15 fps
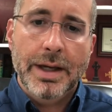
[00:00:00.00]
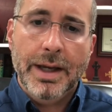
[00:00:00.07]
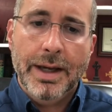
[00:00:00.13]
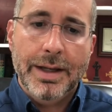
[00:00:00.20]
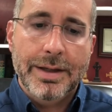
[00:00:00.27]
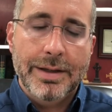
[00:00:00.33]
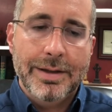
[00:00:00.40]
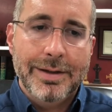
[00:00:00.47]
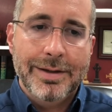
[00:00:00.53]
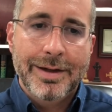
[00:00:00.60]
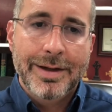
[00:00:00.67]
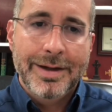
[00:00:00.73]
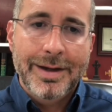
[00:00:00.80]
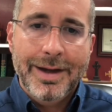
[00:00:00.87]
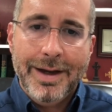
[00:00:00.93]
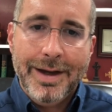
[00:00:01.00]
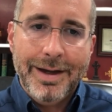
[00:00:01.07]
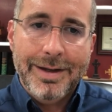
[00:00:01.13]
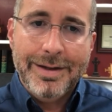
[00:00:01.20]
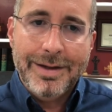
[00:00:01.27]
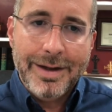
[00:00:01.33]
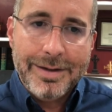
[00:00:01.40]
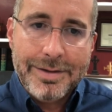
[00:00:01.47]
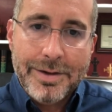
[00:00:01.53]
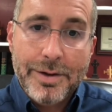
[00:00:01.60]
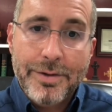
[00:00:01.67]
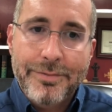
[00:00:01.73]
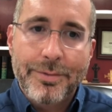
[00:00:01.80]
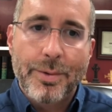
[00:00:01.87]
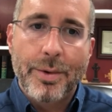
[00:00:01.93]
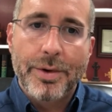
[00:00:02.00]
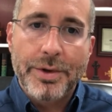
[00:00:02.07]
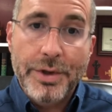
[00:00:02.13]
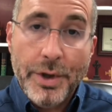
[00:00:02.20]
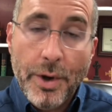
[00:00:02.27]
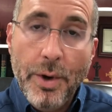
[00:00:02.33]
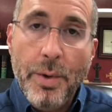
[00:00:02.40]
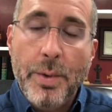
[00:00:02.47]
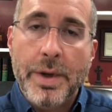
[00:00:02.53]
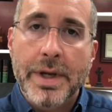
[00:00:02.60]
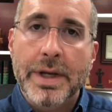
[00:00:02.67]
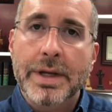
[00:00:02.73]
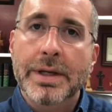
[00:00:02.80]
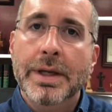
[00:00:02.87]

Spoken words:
and therefore knowing